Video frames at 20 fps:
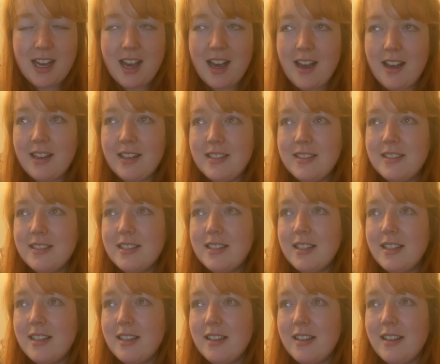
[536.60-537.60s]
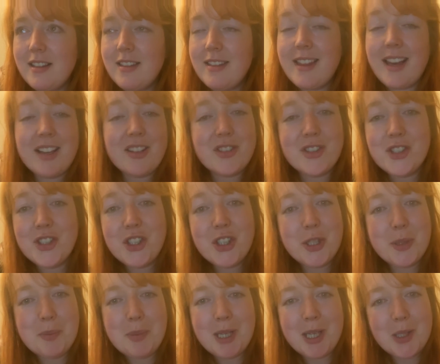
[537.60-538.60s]
and that's
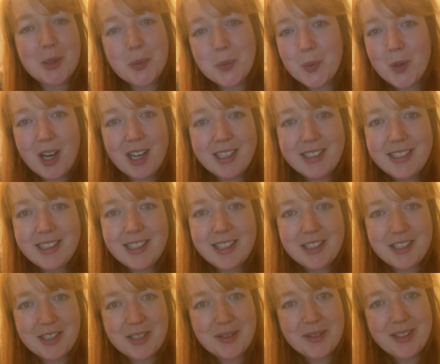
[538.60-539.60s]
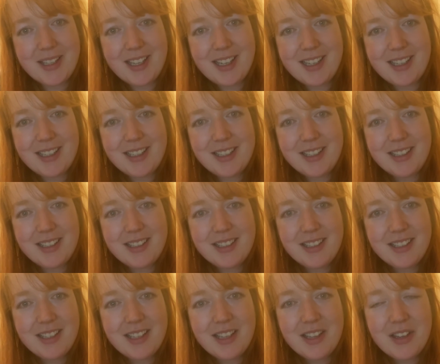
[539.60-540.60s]
stupid. Why did I do that?
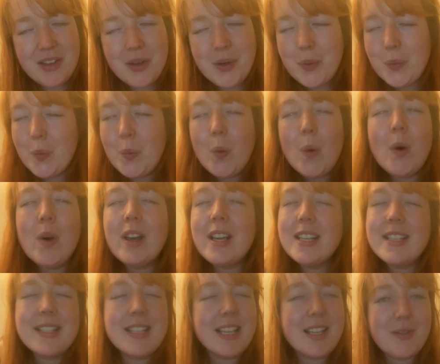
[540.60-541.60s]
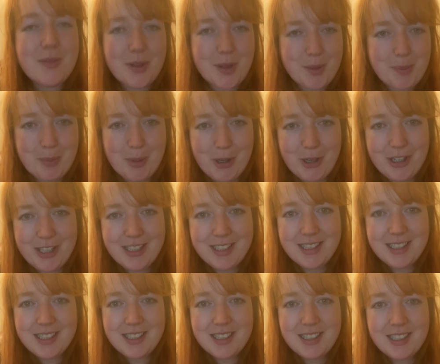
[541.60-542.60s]
What is even the point?
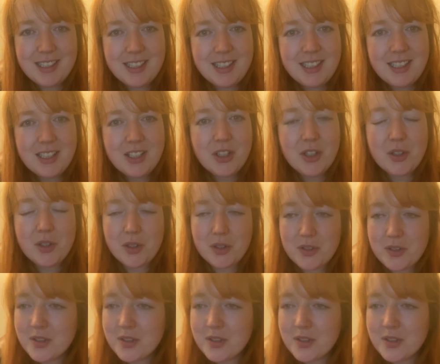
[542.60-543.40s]
You're not